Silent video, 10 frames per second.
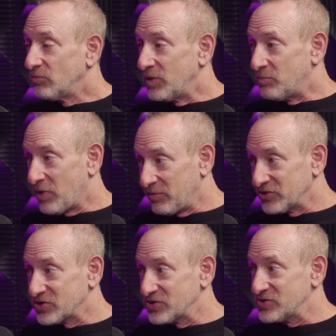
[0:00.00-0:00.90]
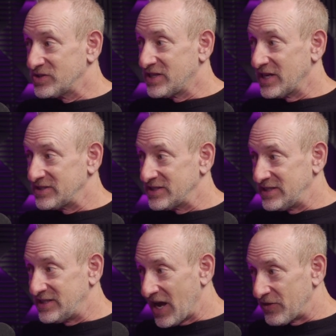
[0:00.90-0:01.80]
When publishers get
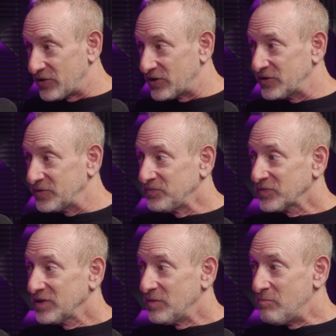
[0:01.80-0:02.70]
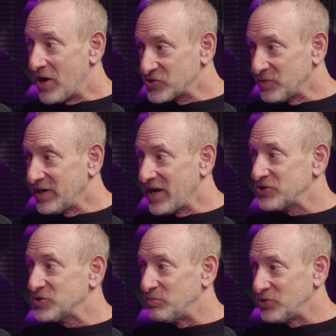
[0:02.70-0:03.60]
together measurement and
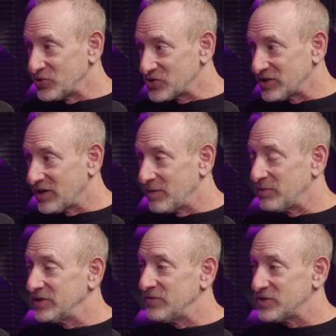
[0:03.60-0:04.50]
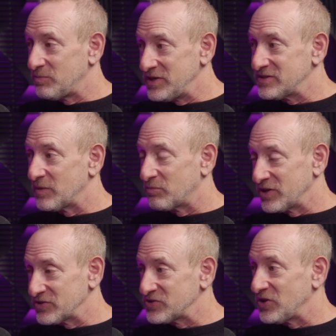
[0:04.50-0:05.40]
attribution, I believe, is the piece that
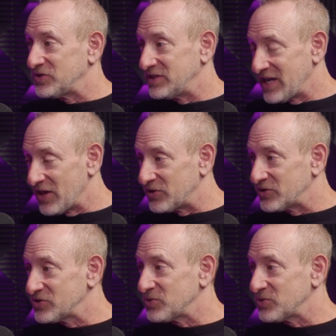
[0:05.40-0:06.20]
brings us all together.